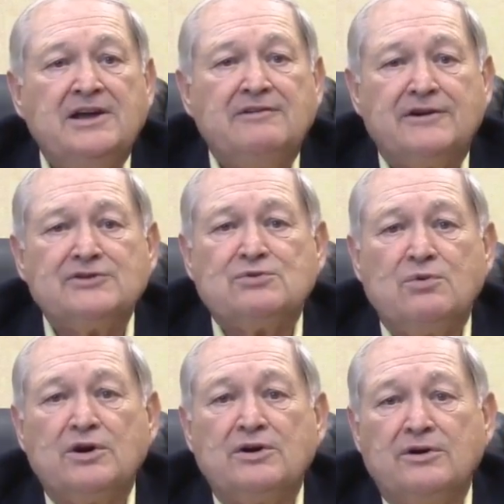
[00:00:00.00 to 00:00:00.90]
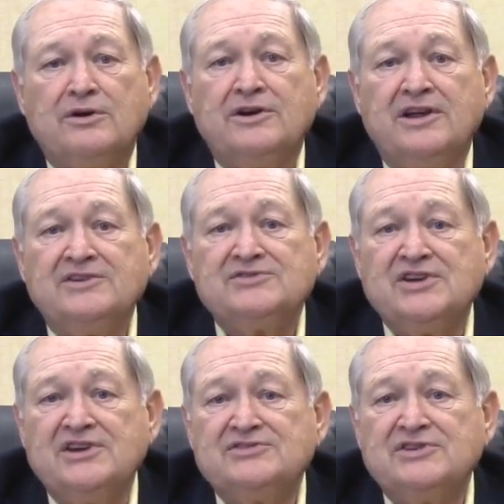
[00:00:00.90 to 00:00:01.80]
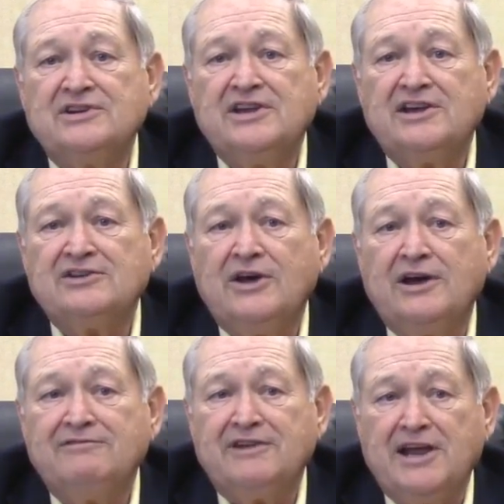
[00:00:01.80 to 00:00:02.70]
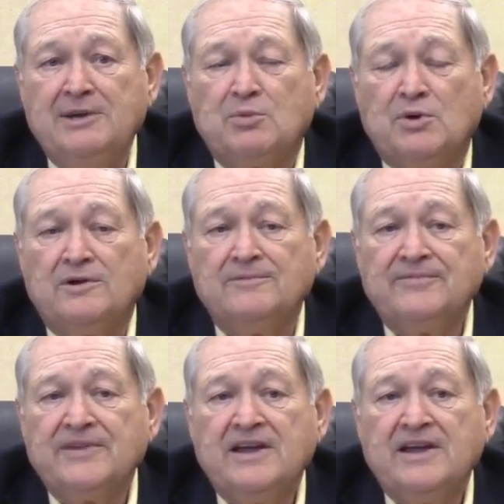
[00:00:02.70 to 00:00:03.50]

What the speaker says: First quarter earnings season kicked off in April,